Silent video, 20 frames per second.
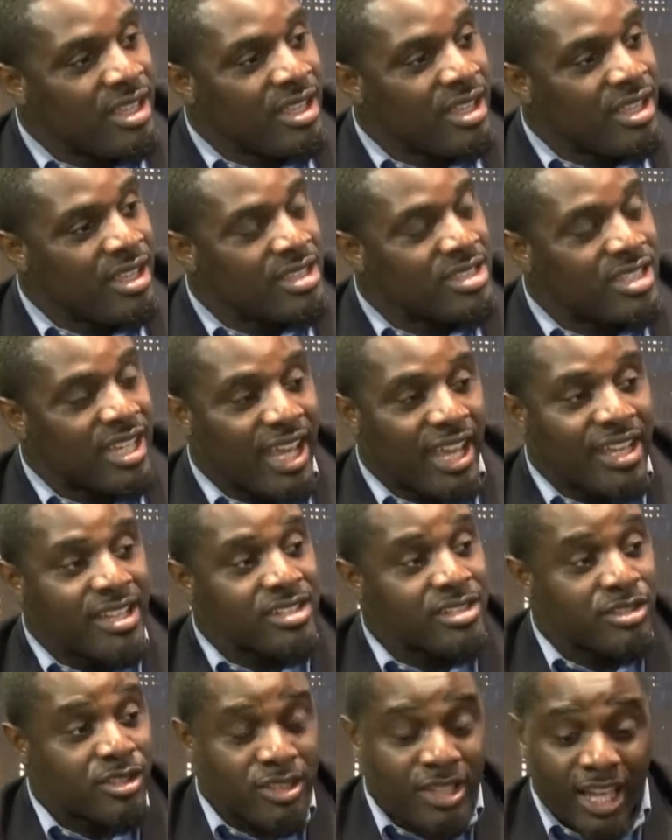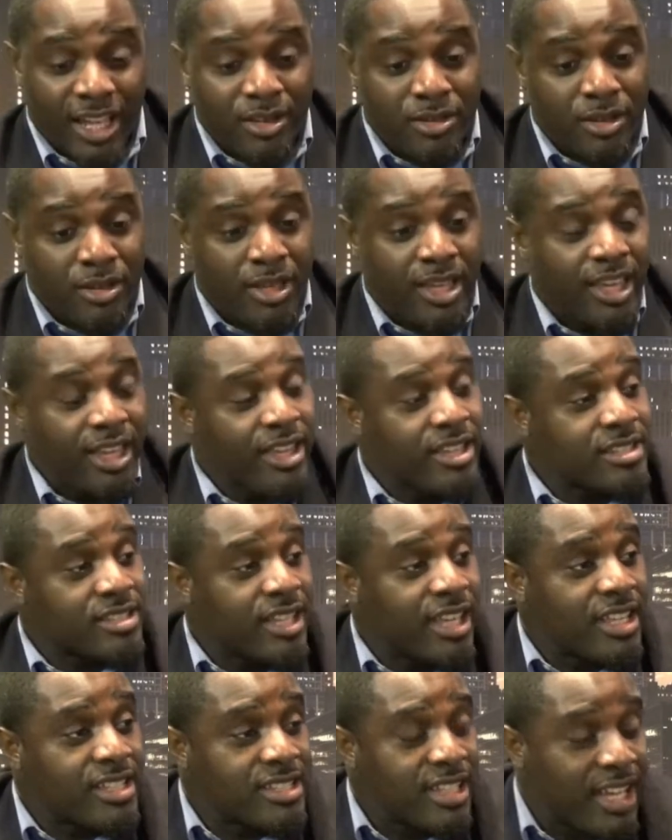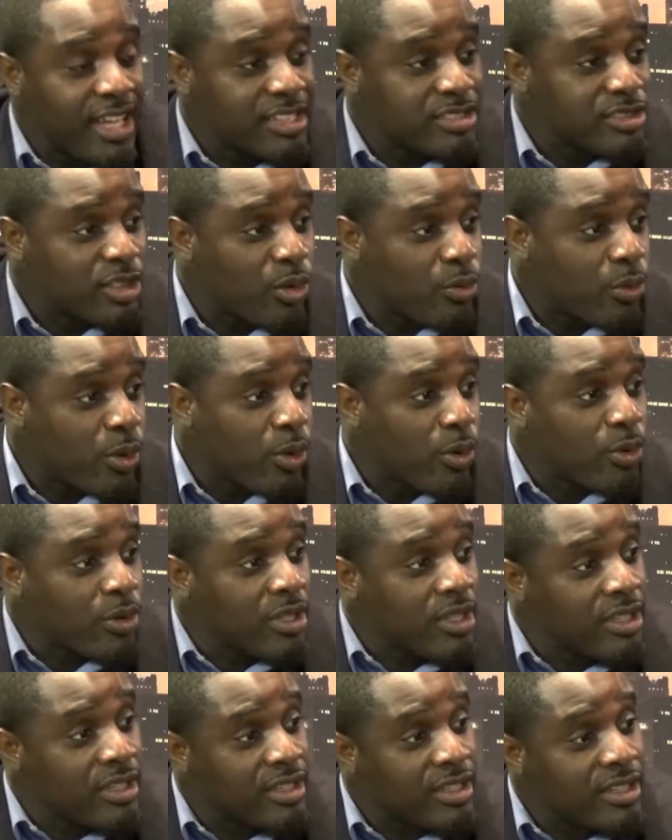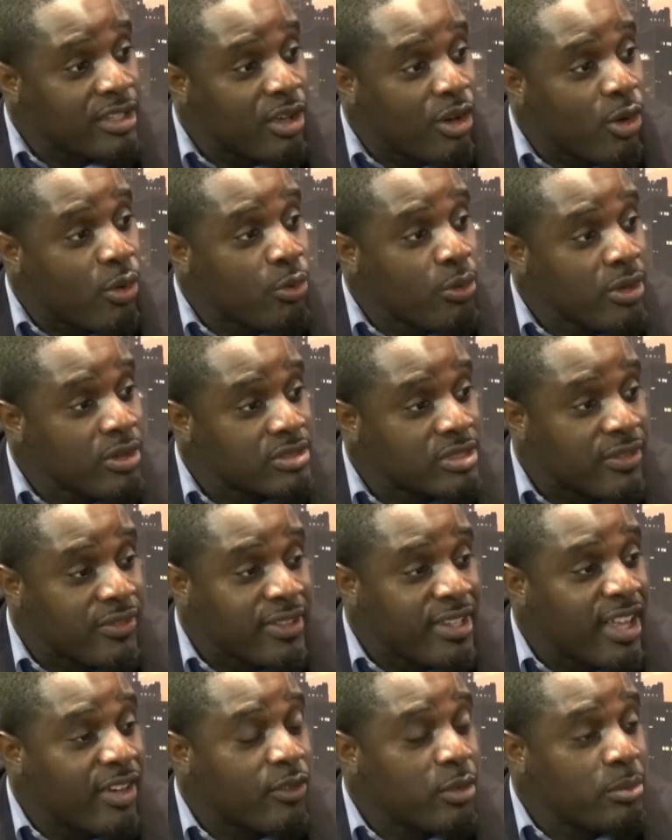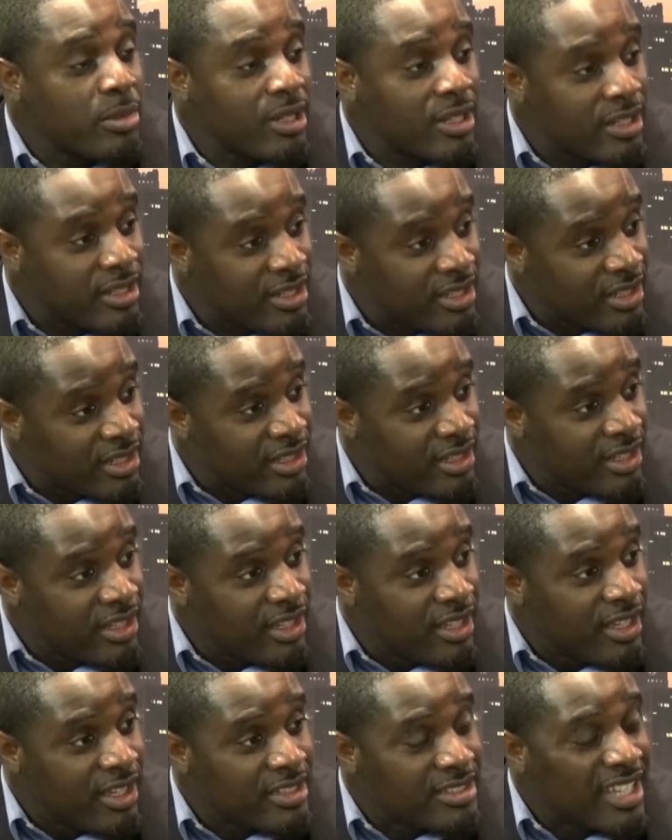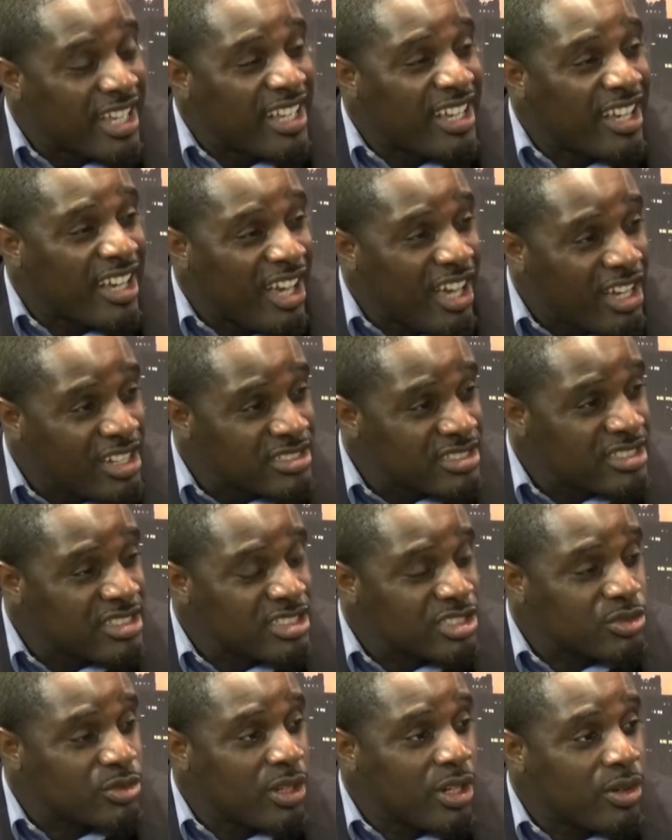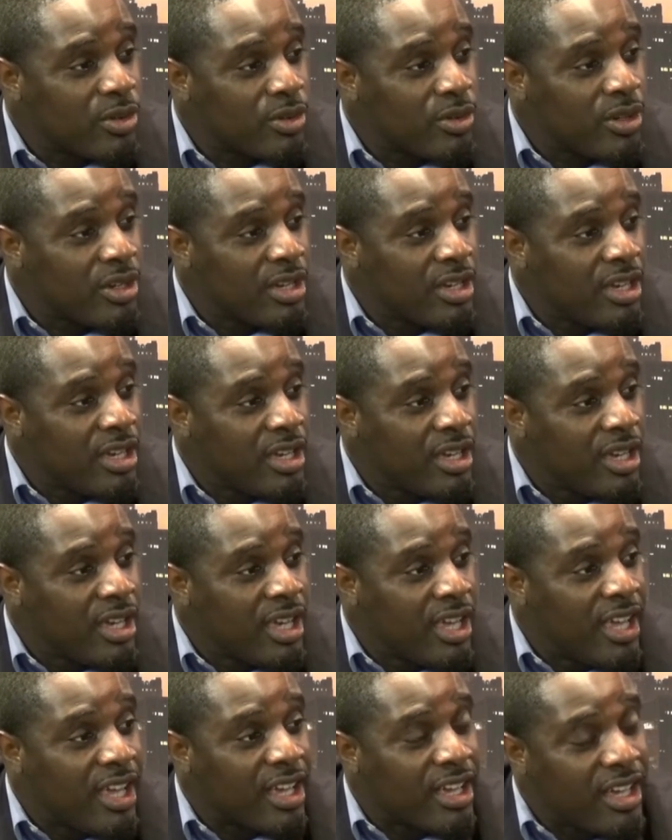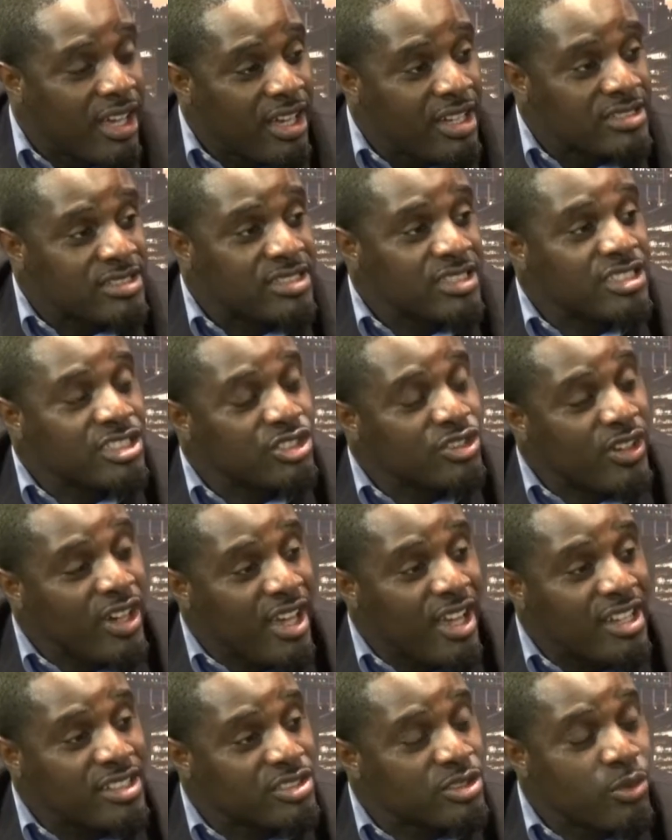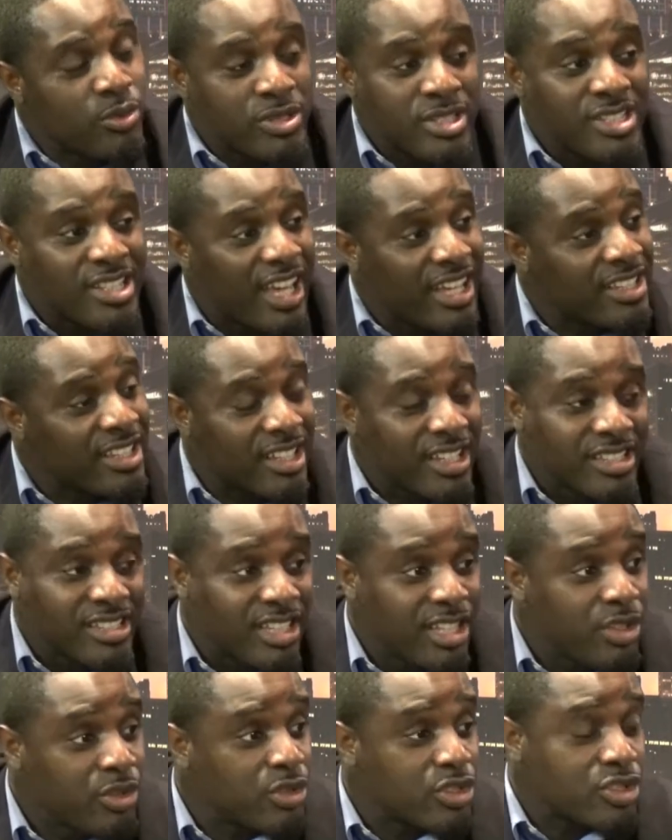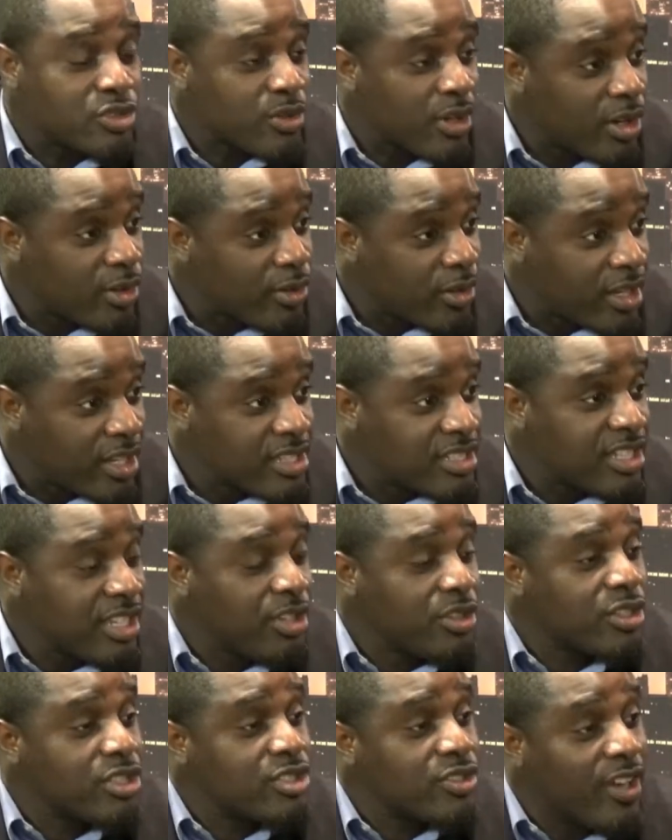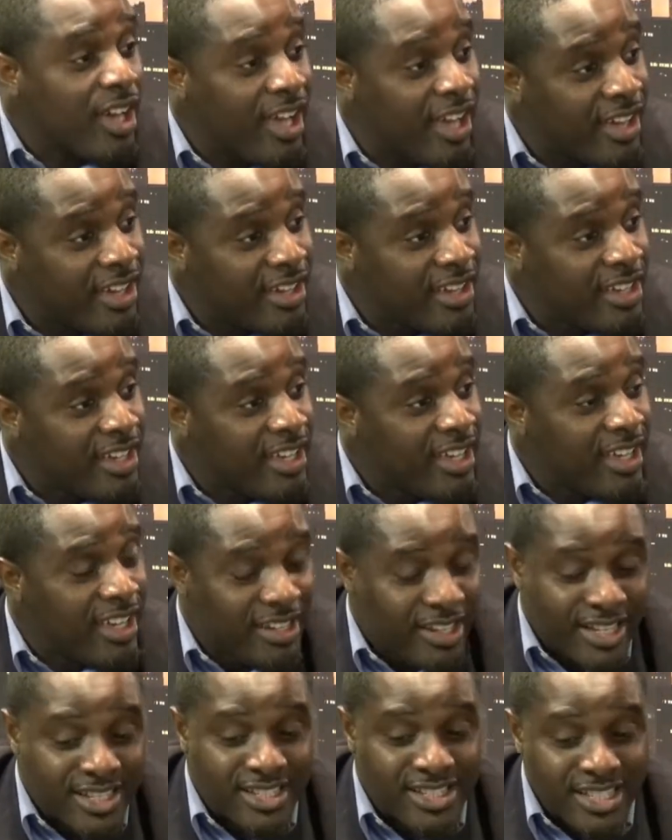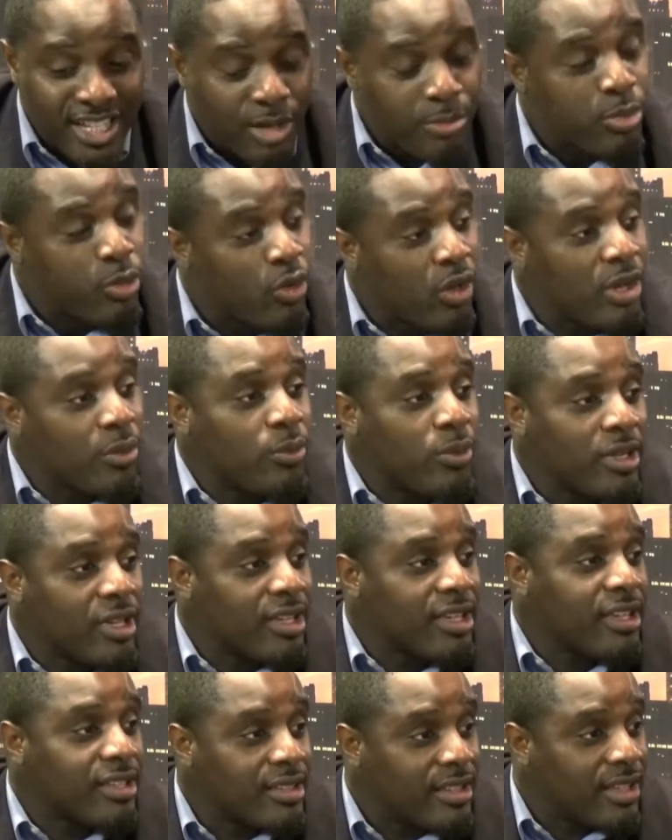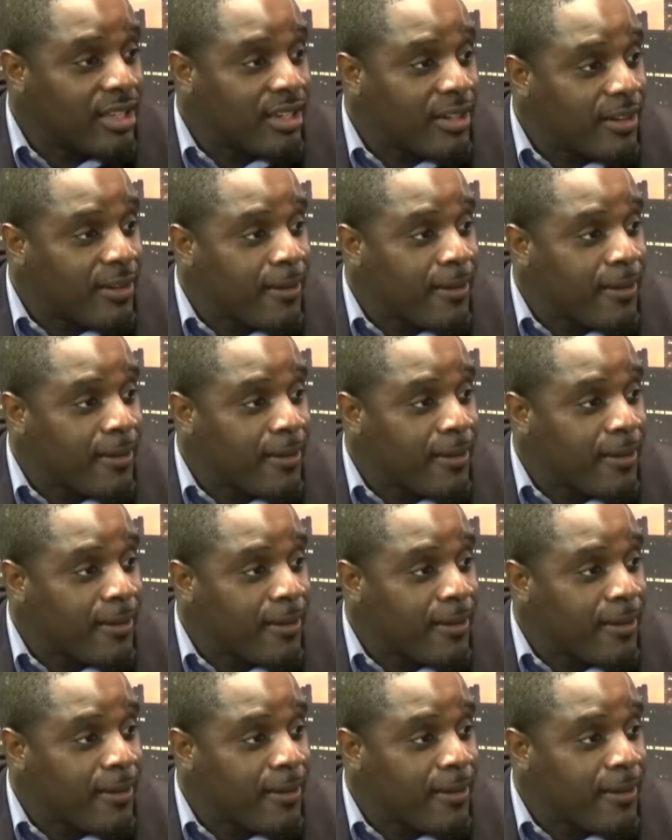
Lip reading: Change, like King said, change don't roll in on wheels of inevitability. Take constant struggle and constant trying. So we just have to continue to struggle and continue to try. And at some point we'll get there.